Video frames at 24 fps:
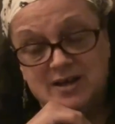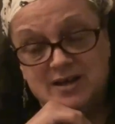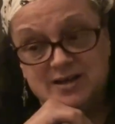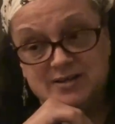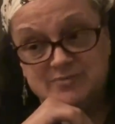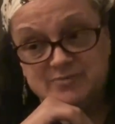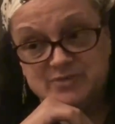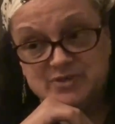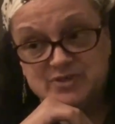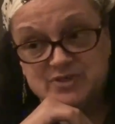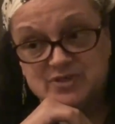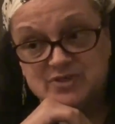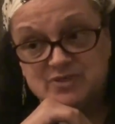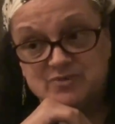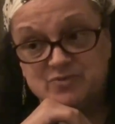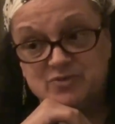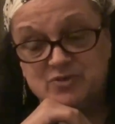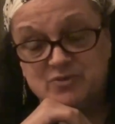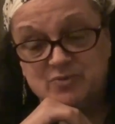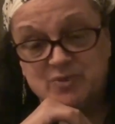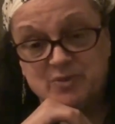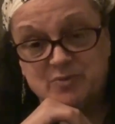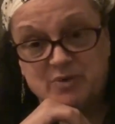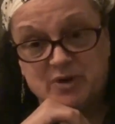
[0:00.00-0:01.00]
I'm just going to
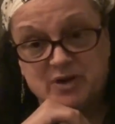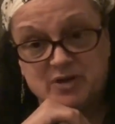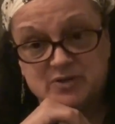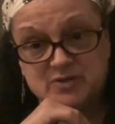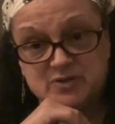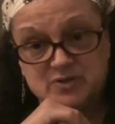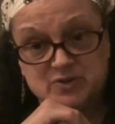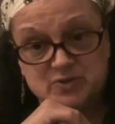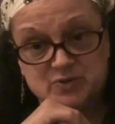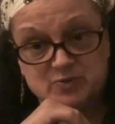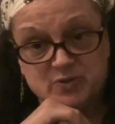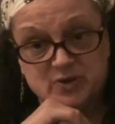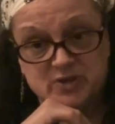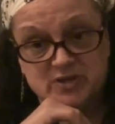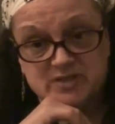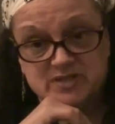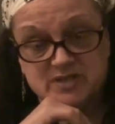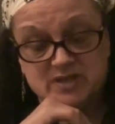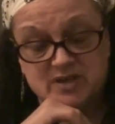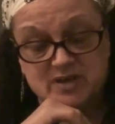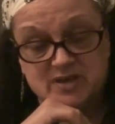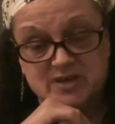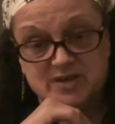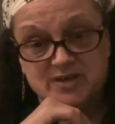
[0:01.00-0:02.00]
put my boxer's
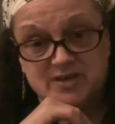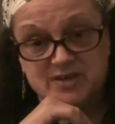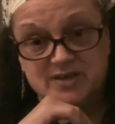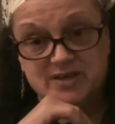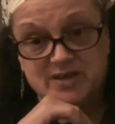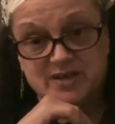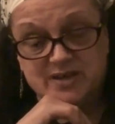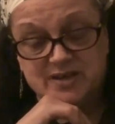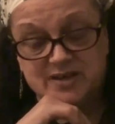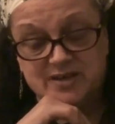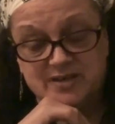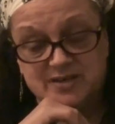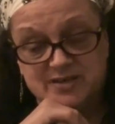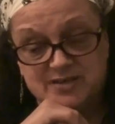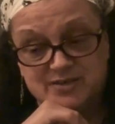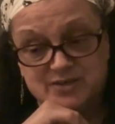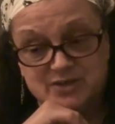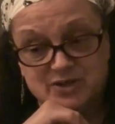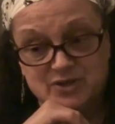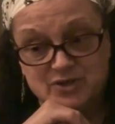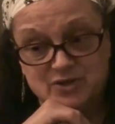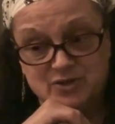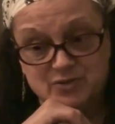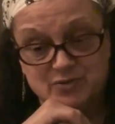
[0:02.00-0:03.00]
brace on and
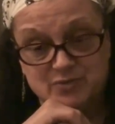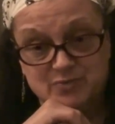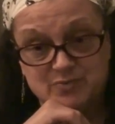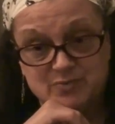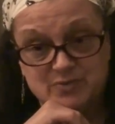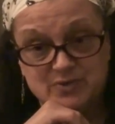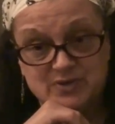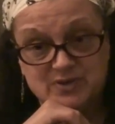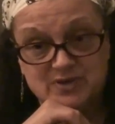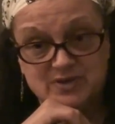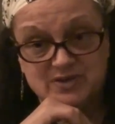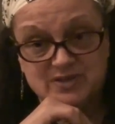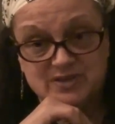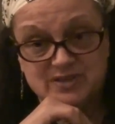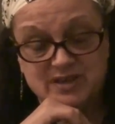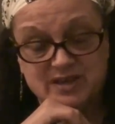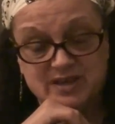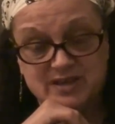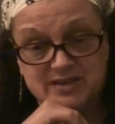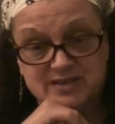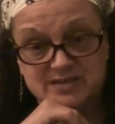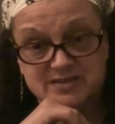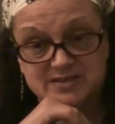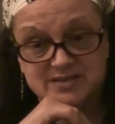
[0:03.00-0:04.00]
hope
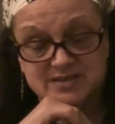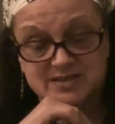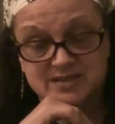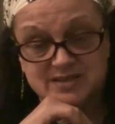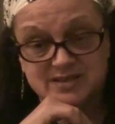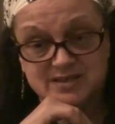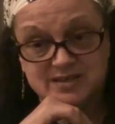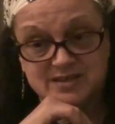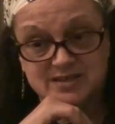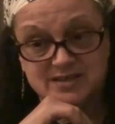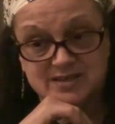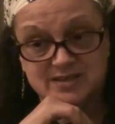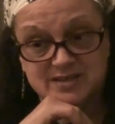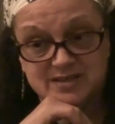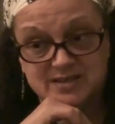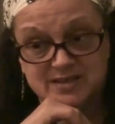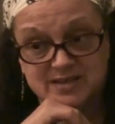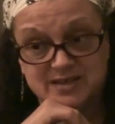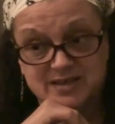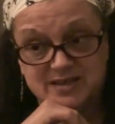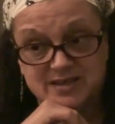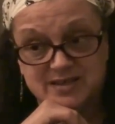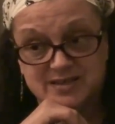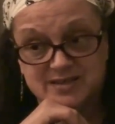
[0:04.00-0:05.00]
that I
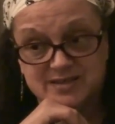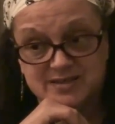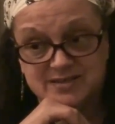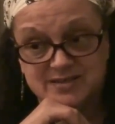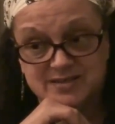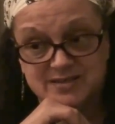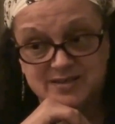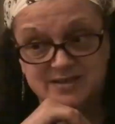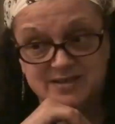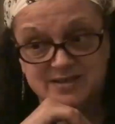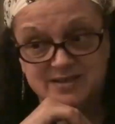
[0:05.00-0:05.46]
can